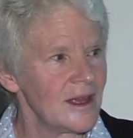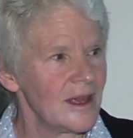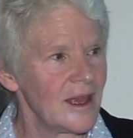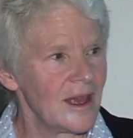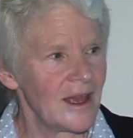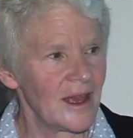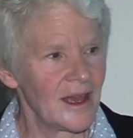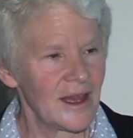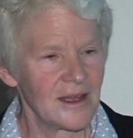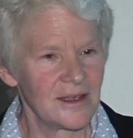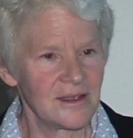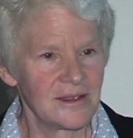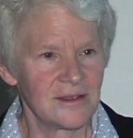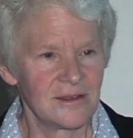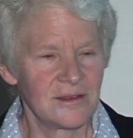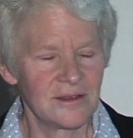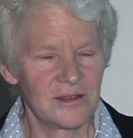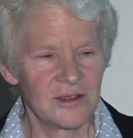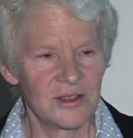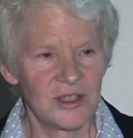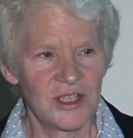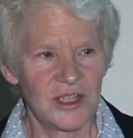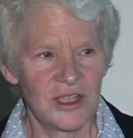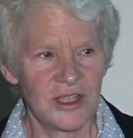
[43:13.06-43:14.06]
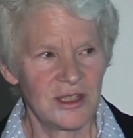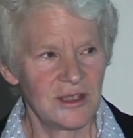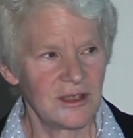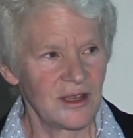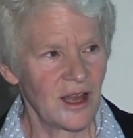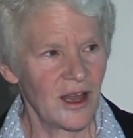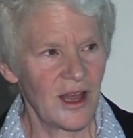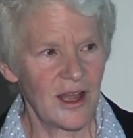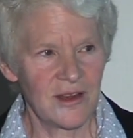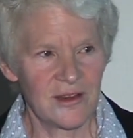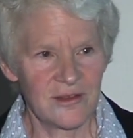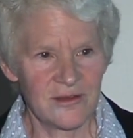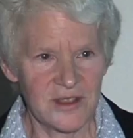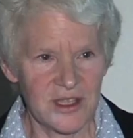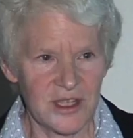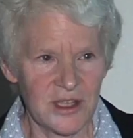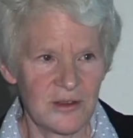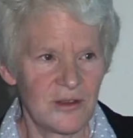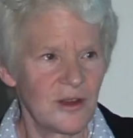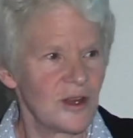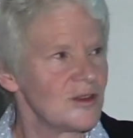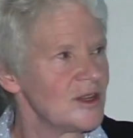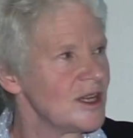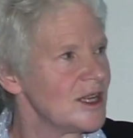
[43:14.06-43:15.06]
and she kind of
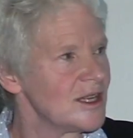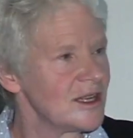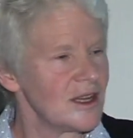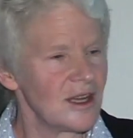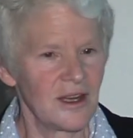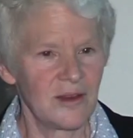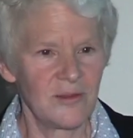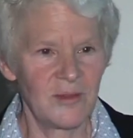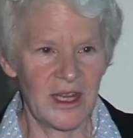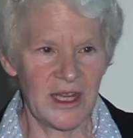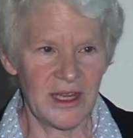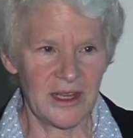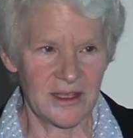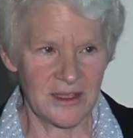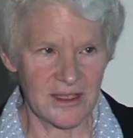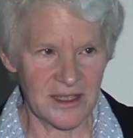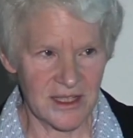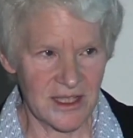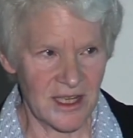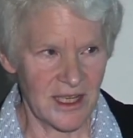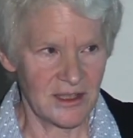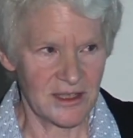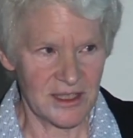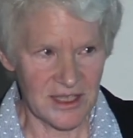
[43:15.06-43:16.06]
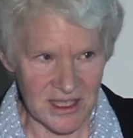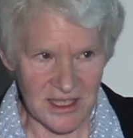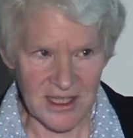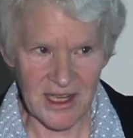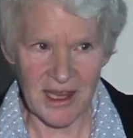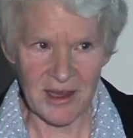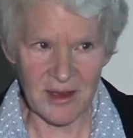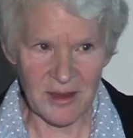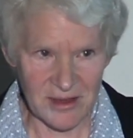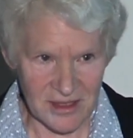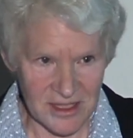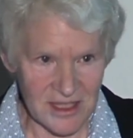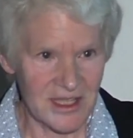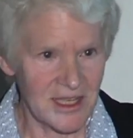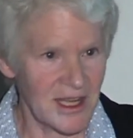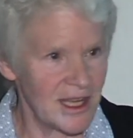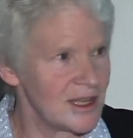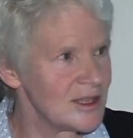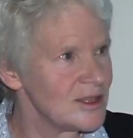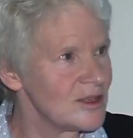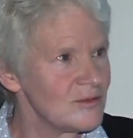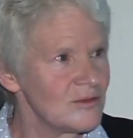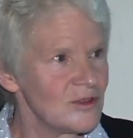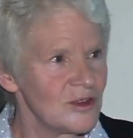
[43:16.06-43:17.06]
zeroed in on me and said, stay
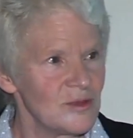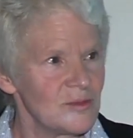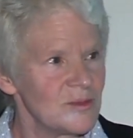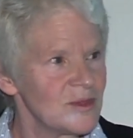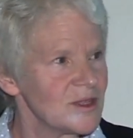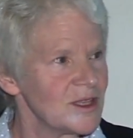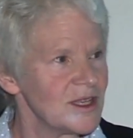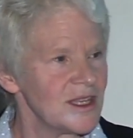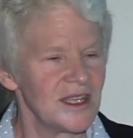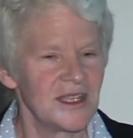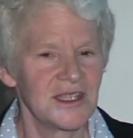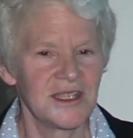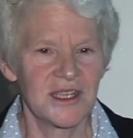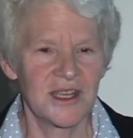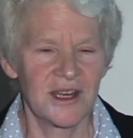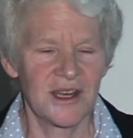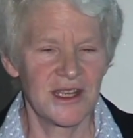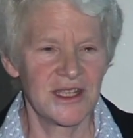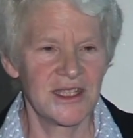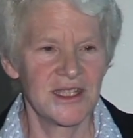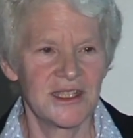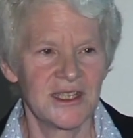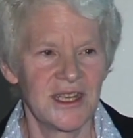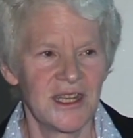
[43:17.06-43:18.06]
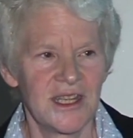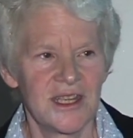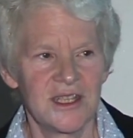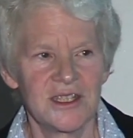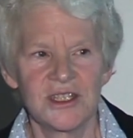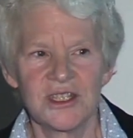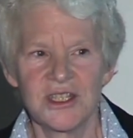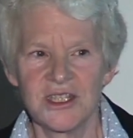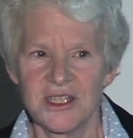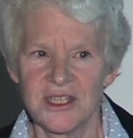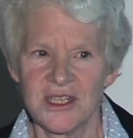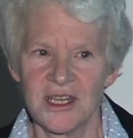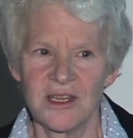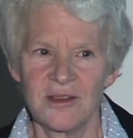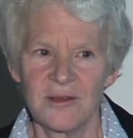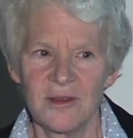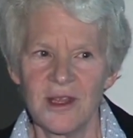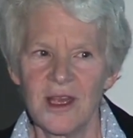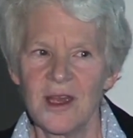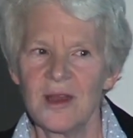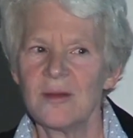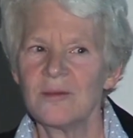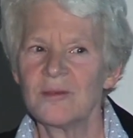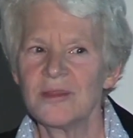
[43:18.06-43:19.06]
in the room, please. And I stayed, and she said,
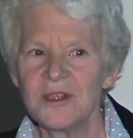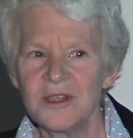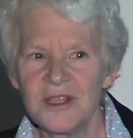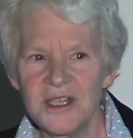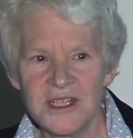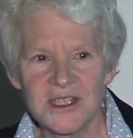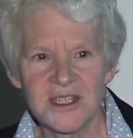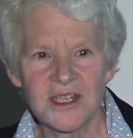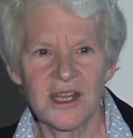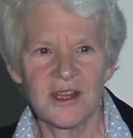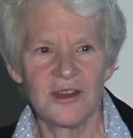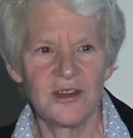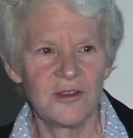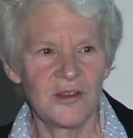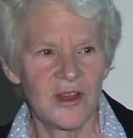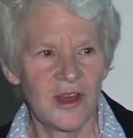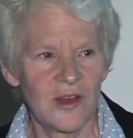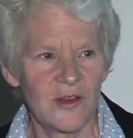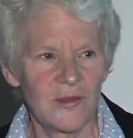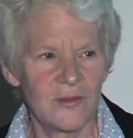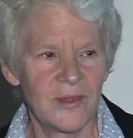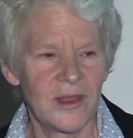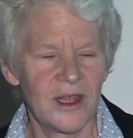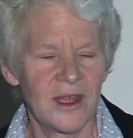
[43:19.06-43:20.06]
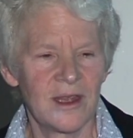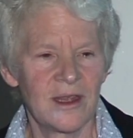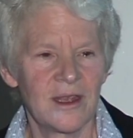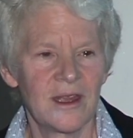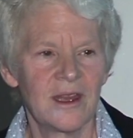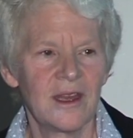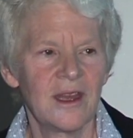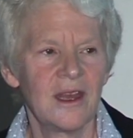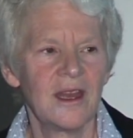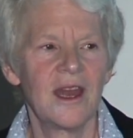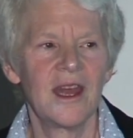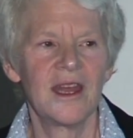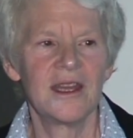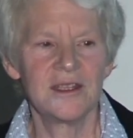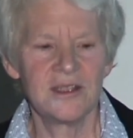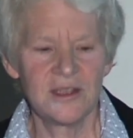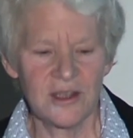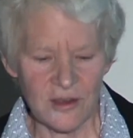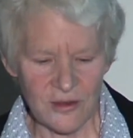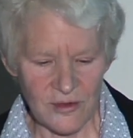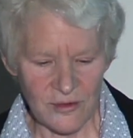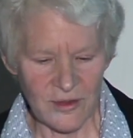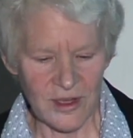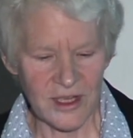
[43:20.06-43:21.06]
please, can you help me? I
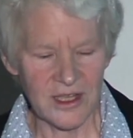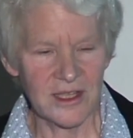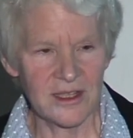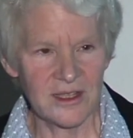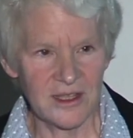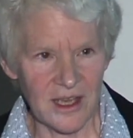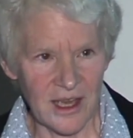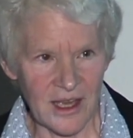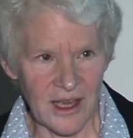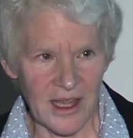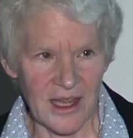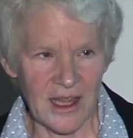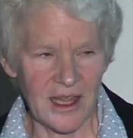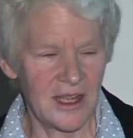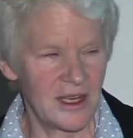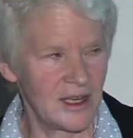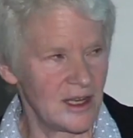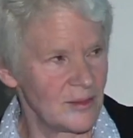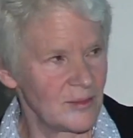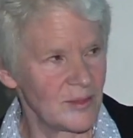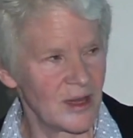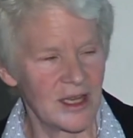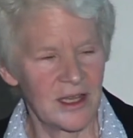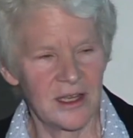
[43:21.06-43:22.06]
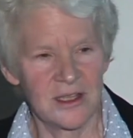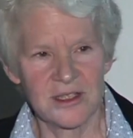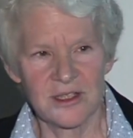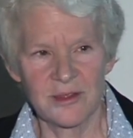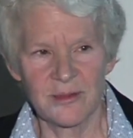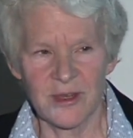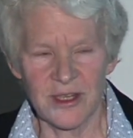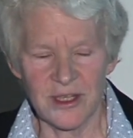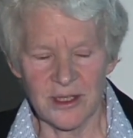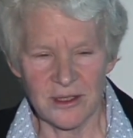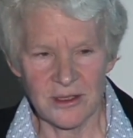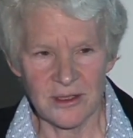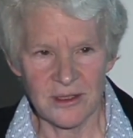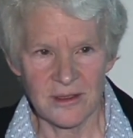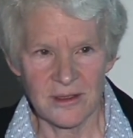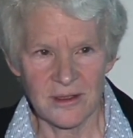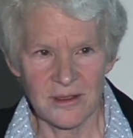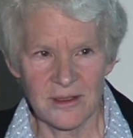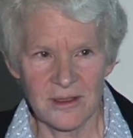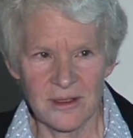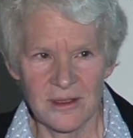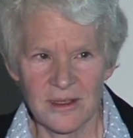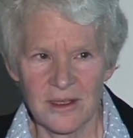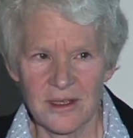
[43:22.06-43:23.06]
don't want to die hating my husband.
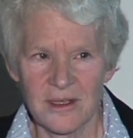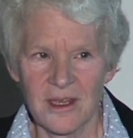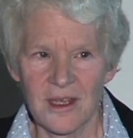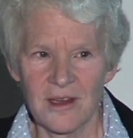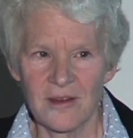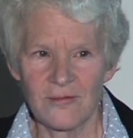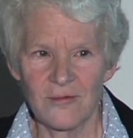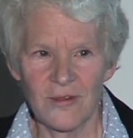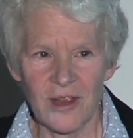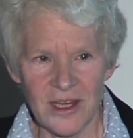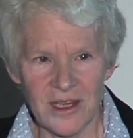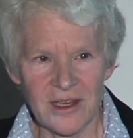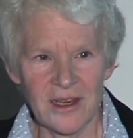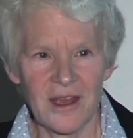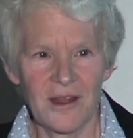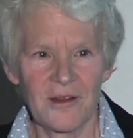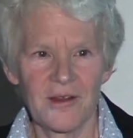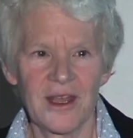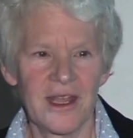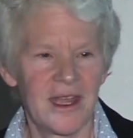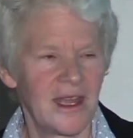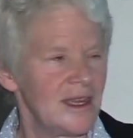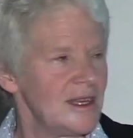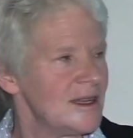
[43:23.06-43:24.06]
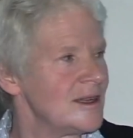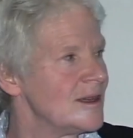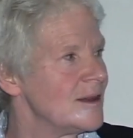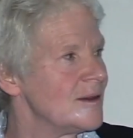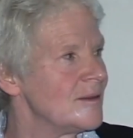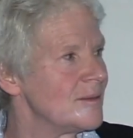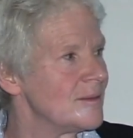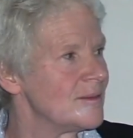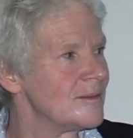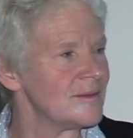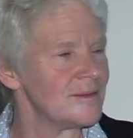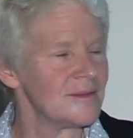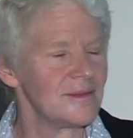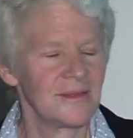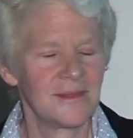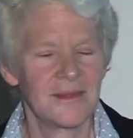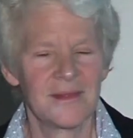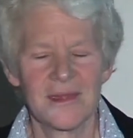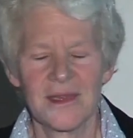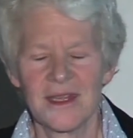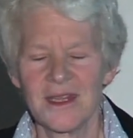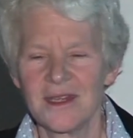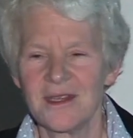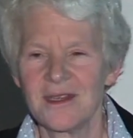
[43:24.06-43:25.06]
And right now, I hate him.
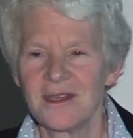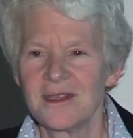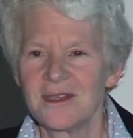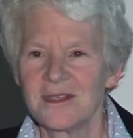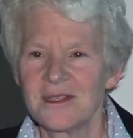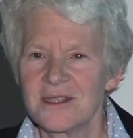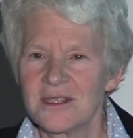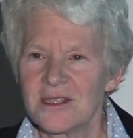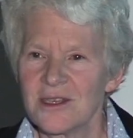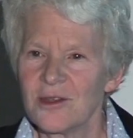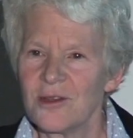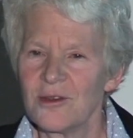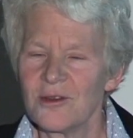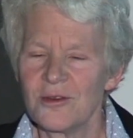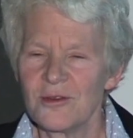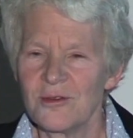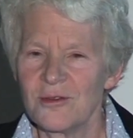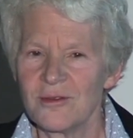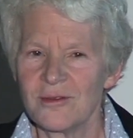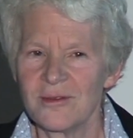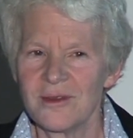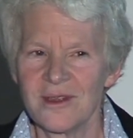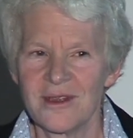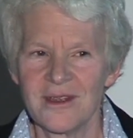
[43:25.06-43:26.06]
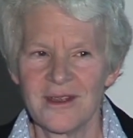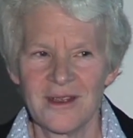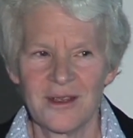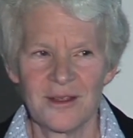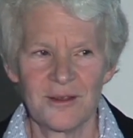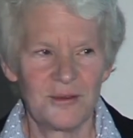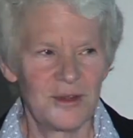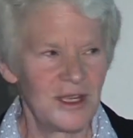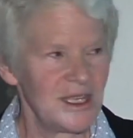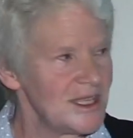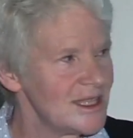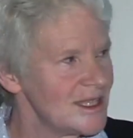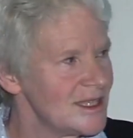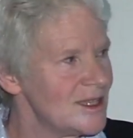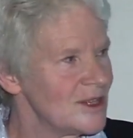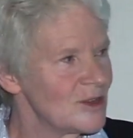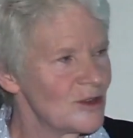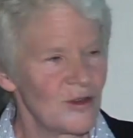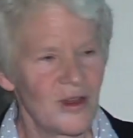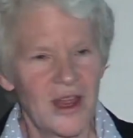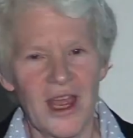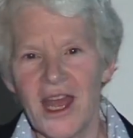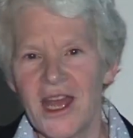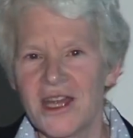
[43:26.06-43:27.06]
So we did the
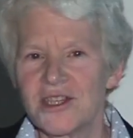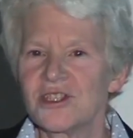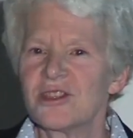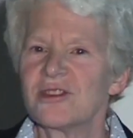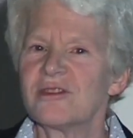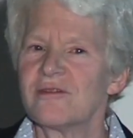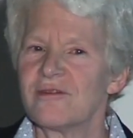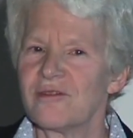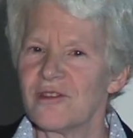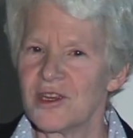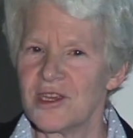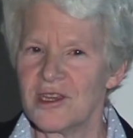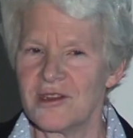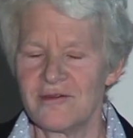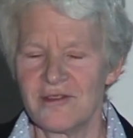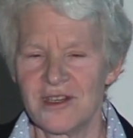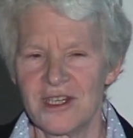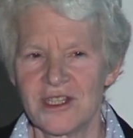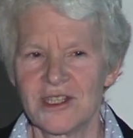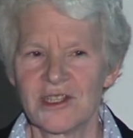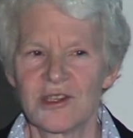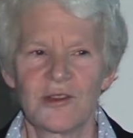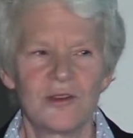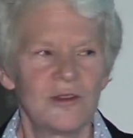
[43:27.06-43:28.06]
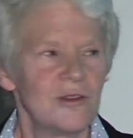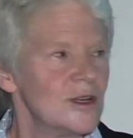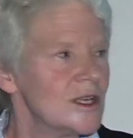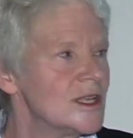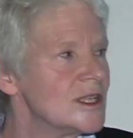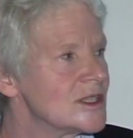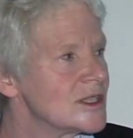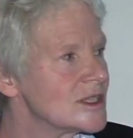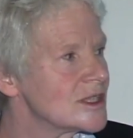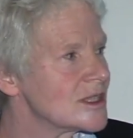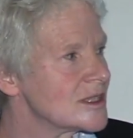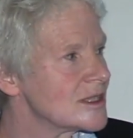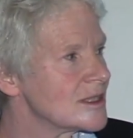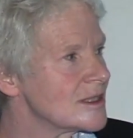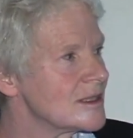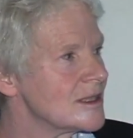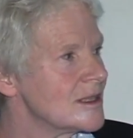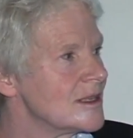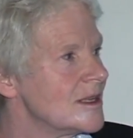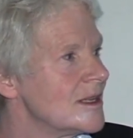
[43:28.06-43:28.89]
crash forgiveness course.